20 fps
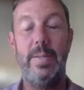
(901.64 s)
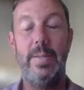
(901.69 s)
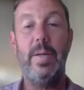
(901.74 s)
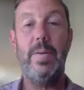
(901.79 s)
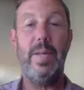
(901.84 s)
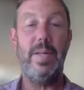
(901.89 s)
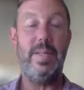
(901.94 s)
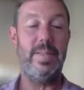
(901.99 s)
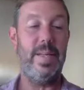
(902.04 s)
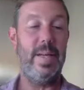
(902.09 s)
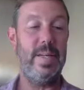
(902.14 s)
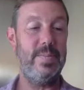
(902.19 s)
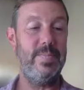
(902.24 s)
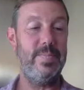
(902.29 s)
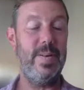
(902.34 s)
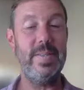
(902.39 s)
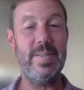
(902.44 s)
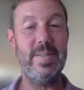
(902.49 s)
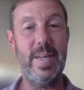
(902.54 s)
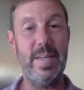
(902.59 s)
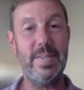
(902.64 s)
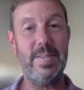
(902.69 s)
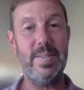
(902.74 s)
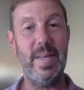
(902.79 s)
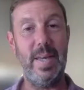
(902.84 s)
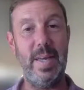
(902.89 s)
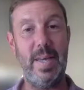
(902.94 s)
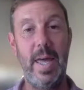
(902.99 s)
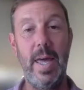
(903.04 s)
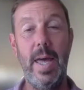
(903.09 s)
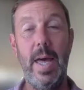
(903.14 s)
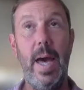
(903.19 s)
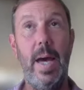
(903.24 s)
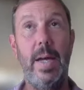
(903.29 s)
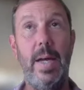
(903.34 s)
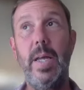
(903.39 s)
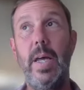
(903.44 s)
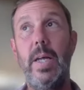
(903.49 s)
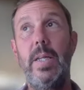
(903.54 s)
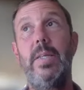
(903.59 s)
no, that's fantastic.
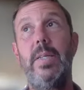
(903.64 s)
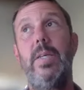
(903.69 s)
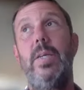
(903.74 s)
And